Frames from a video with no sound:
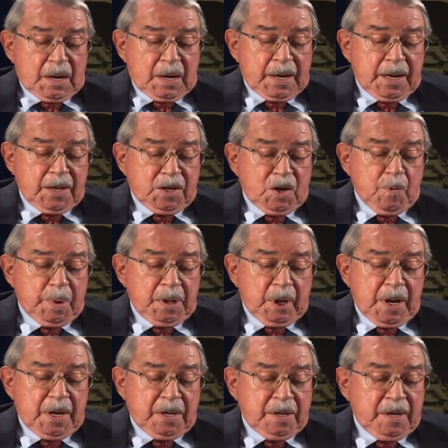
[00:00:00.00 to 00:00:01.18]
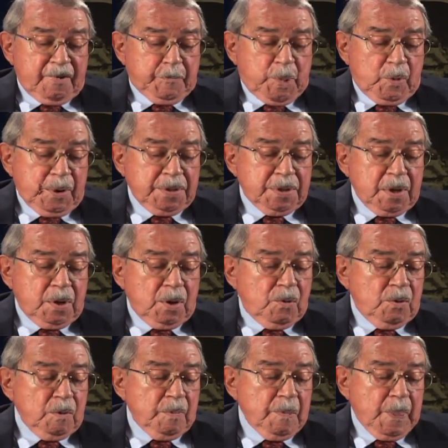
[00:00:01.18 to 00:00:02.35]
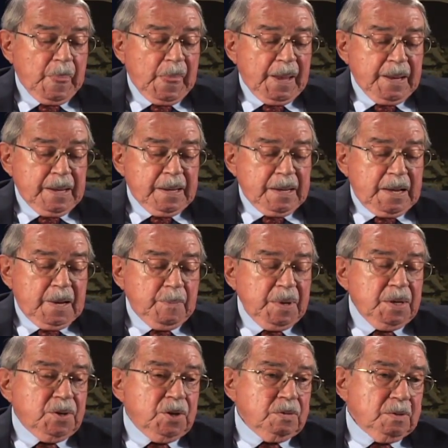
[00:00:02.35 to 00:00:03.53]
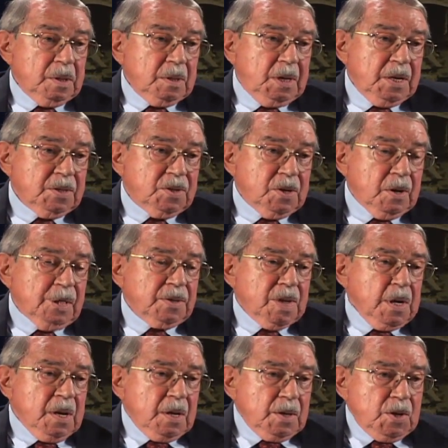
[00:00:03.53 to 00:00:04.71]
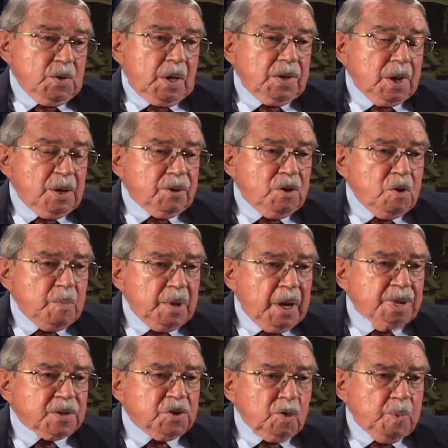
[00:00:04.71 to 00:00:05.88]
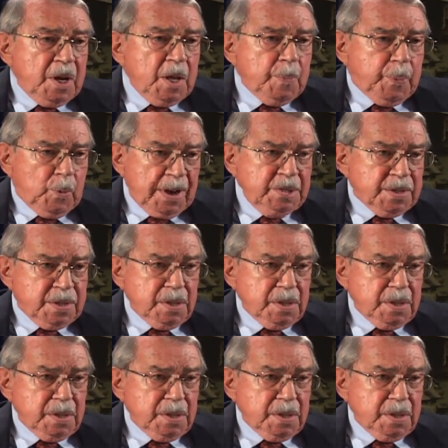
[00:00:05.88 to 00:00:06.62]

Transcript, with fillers: I had accumulated enough points to go home and be discharged. You had to accumulate so many points